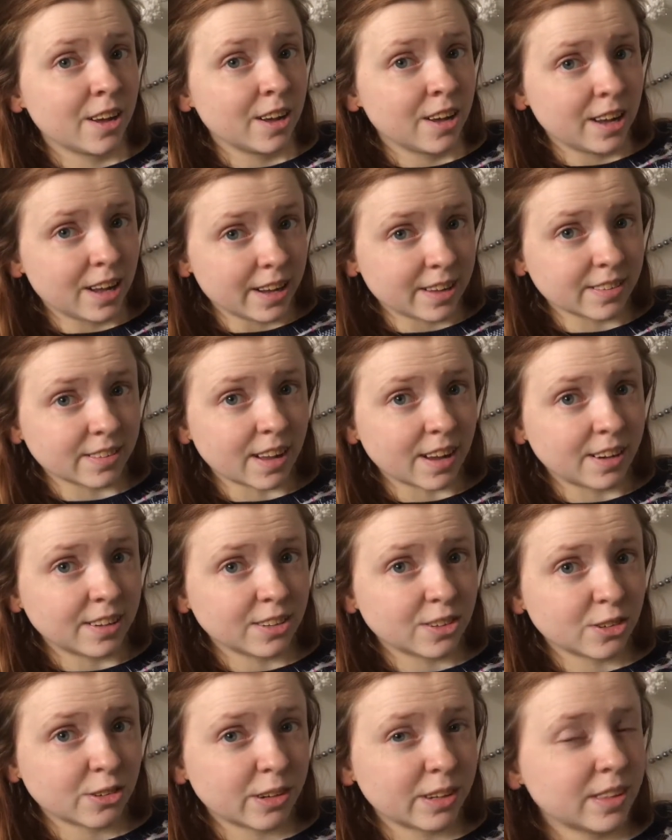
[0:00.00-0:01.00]
excited
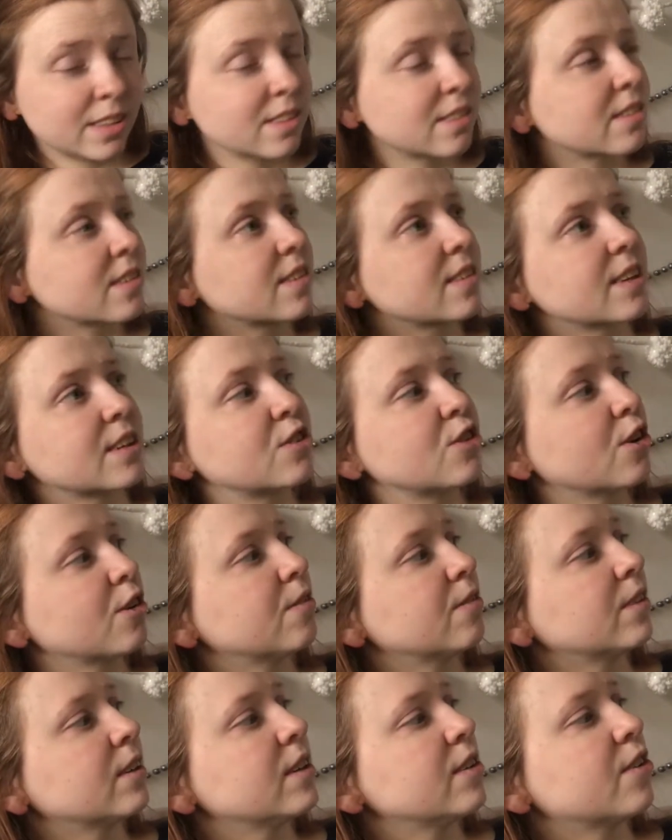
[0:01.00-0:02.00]
to read this because I don't
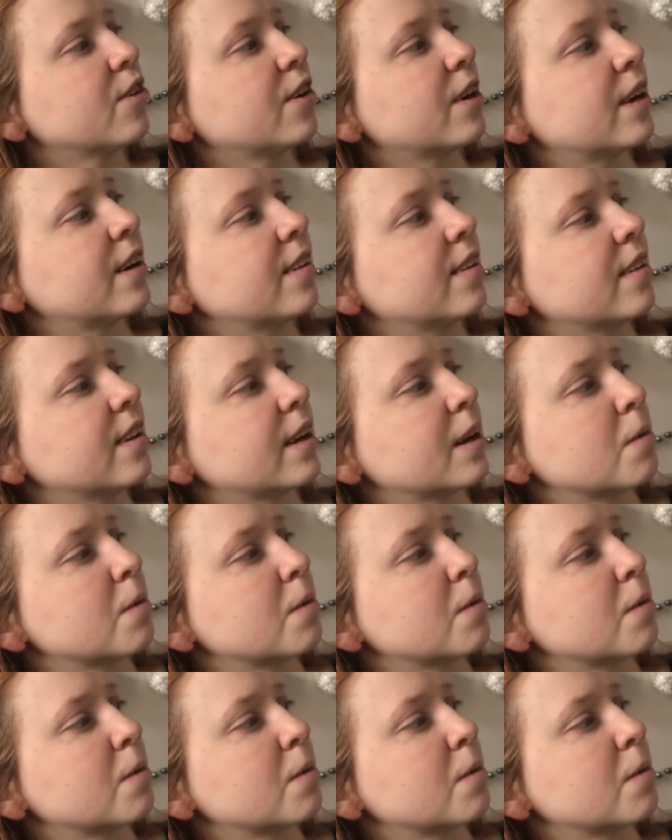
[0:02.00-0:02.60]
really know anything